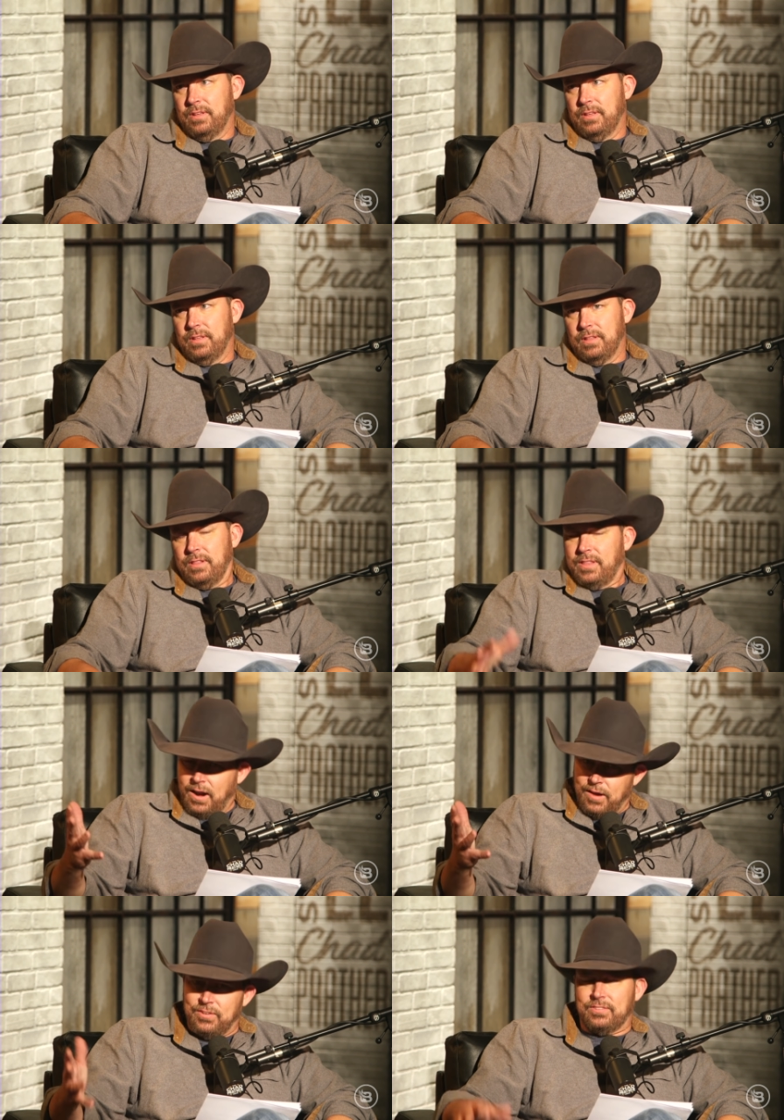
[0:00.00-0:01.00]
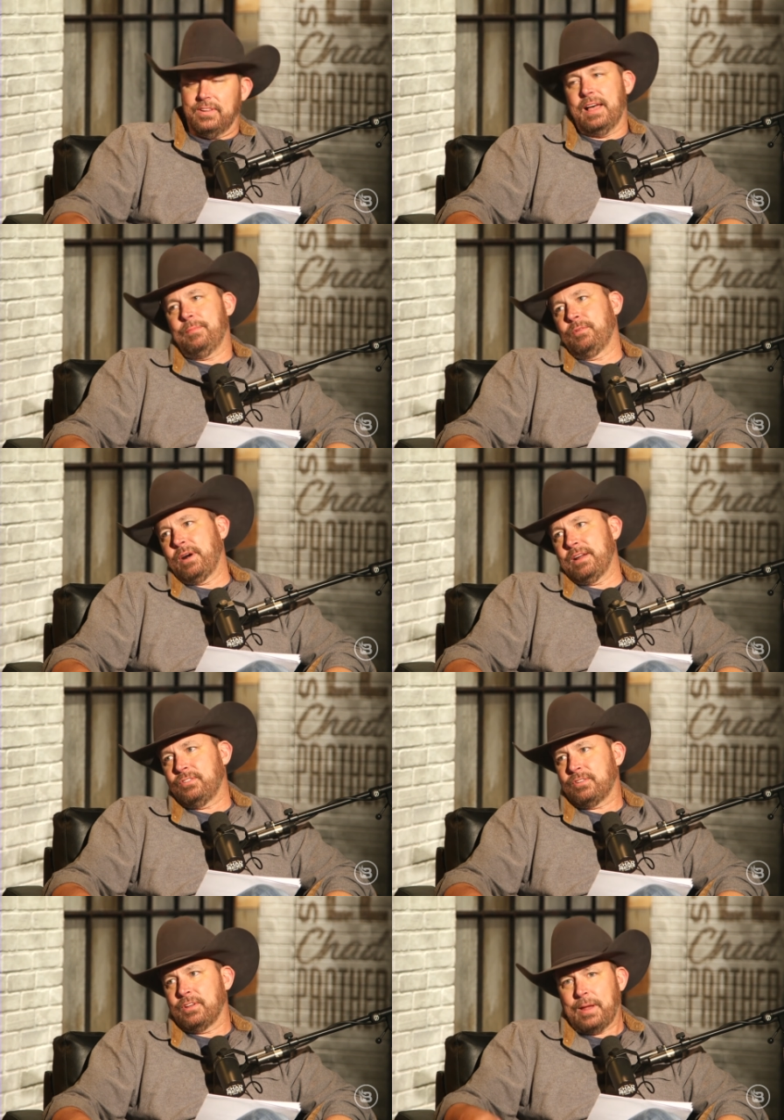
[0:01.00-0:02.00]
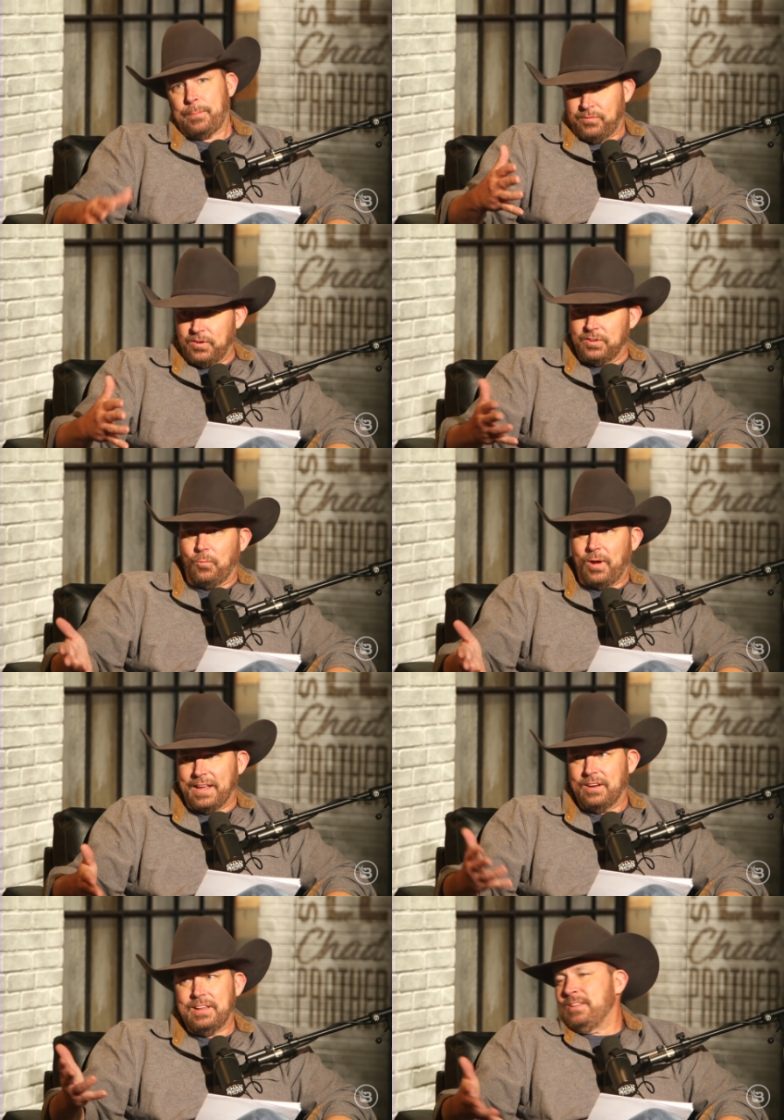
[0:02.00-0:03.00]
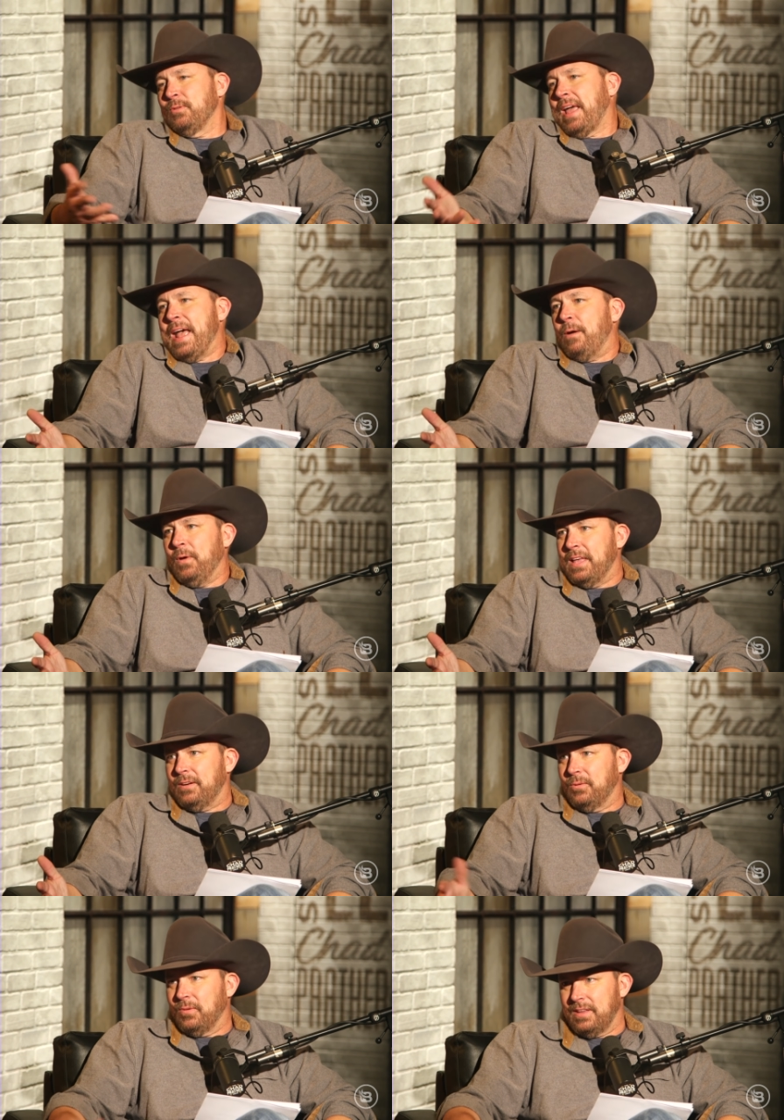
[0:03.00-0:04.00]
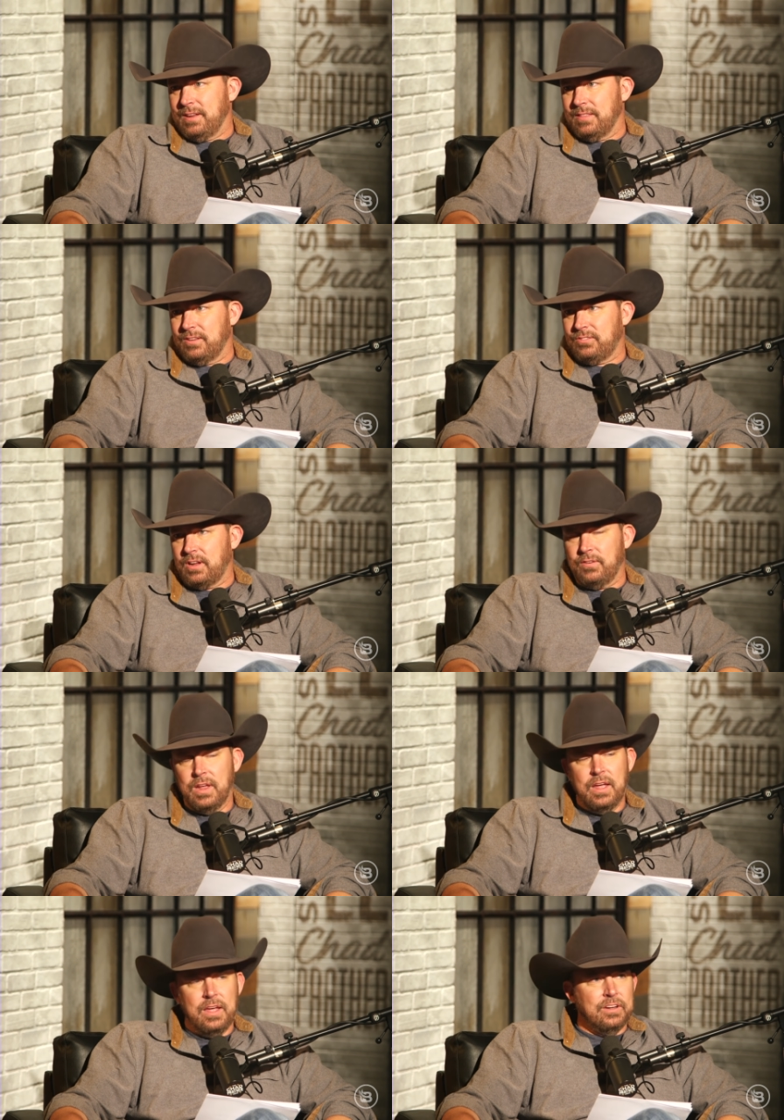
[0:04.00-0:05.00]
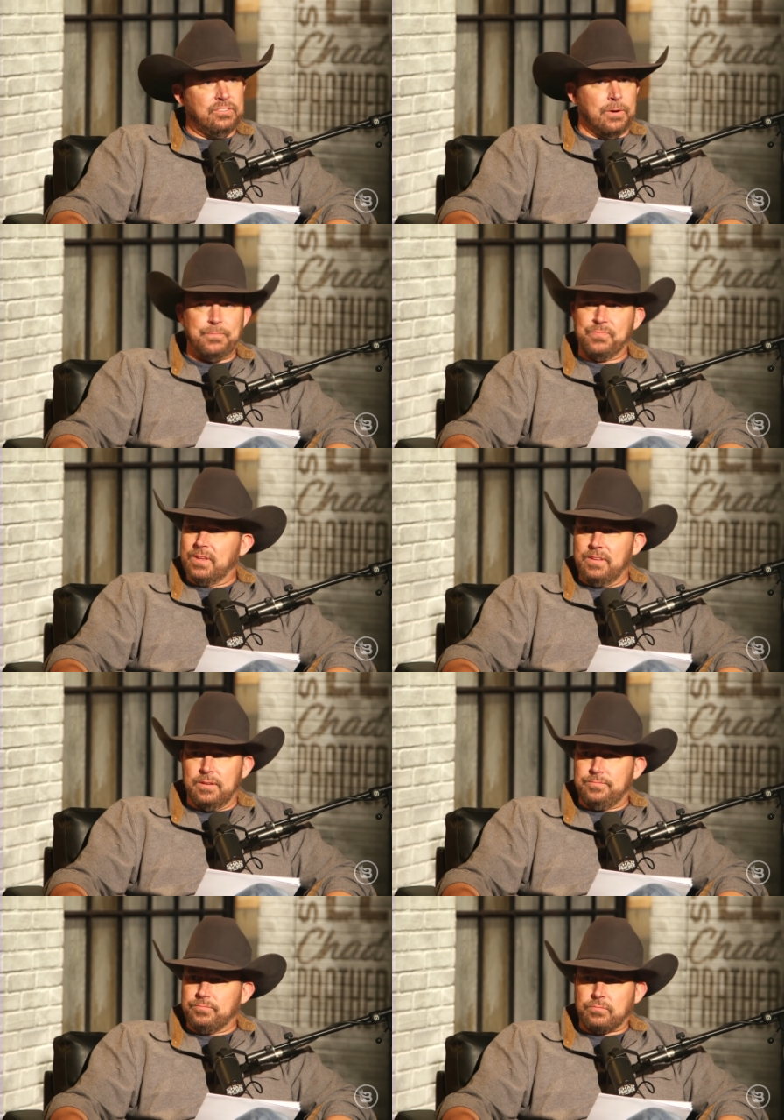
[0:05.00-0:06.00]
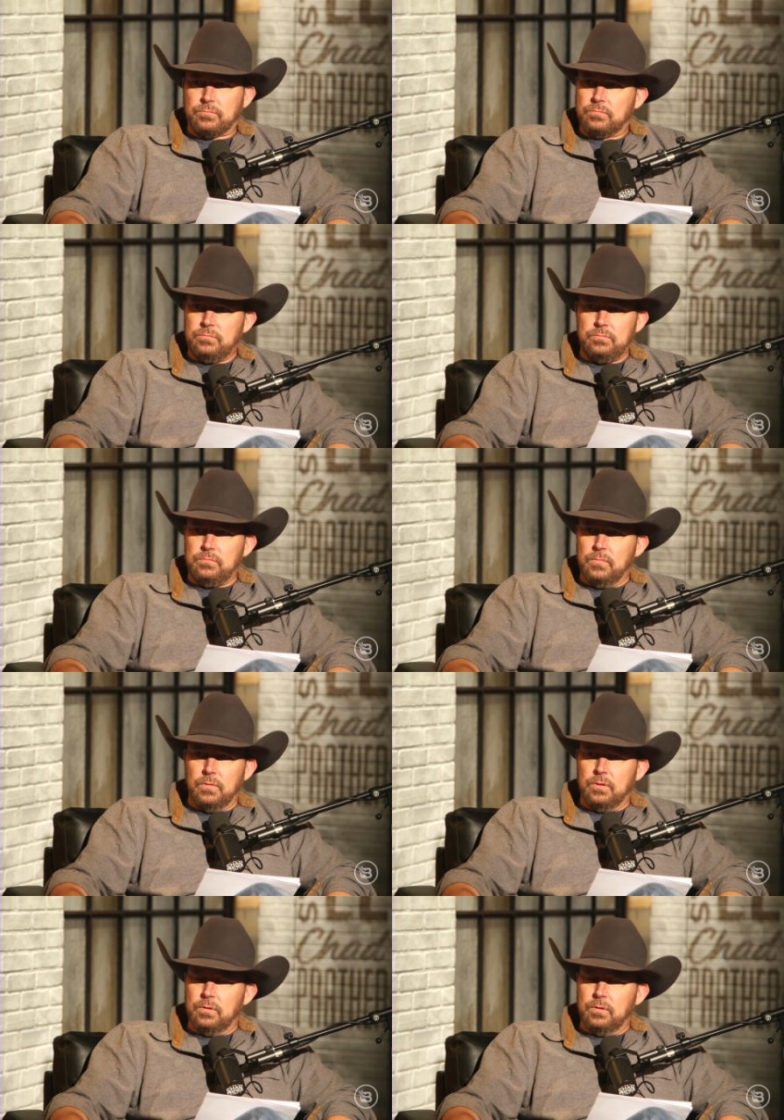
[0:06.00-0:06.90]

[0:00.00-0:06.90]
mm-hmm. then obviously I'm a racist because I preferred the white guy. It, you can't win with yeah. any of this stuff. It's so, it's all evil at the core and meant to